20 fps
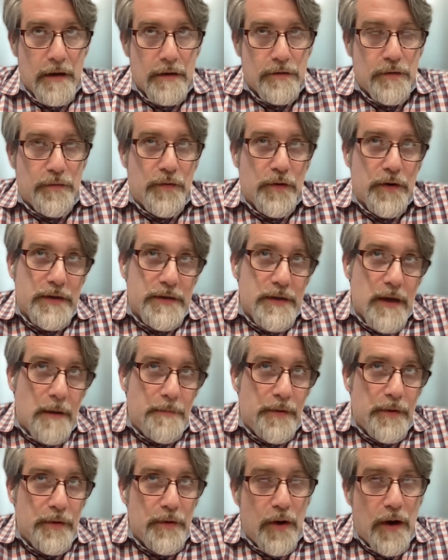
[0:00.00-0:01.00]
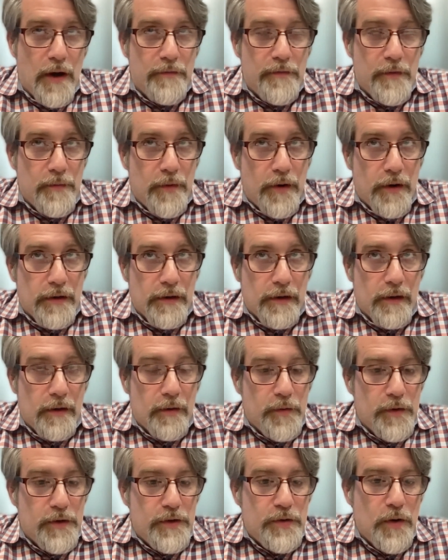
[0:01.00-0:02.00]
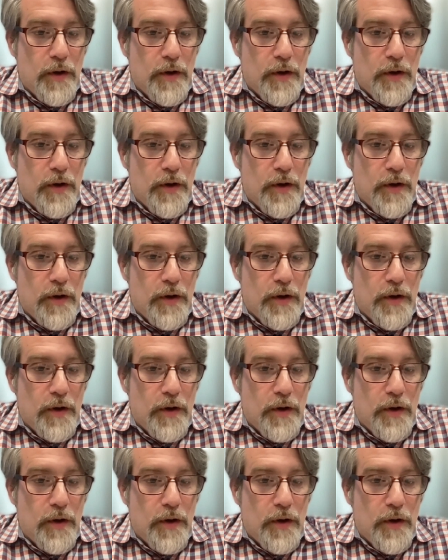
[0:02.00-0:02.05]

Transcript: So for example, you have a model which